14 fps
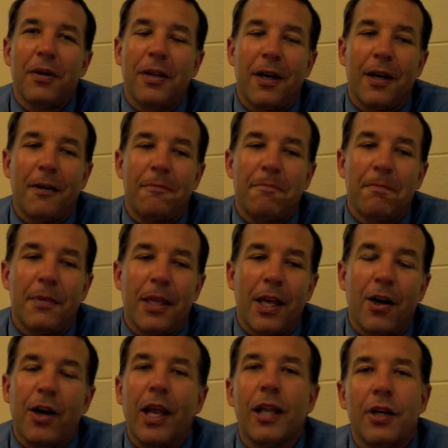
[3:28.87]
um,
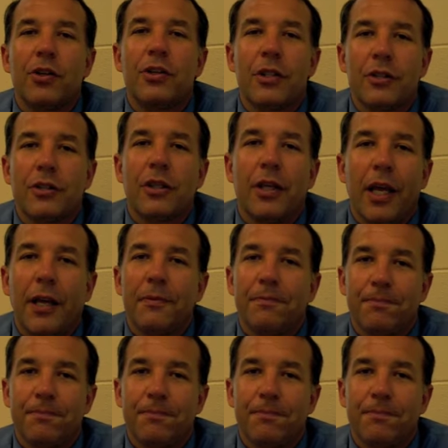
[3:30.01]
internet literacies today.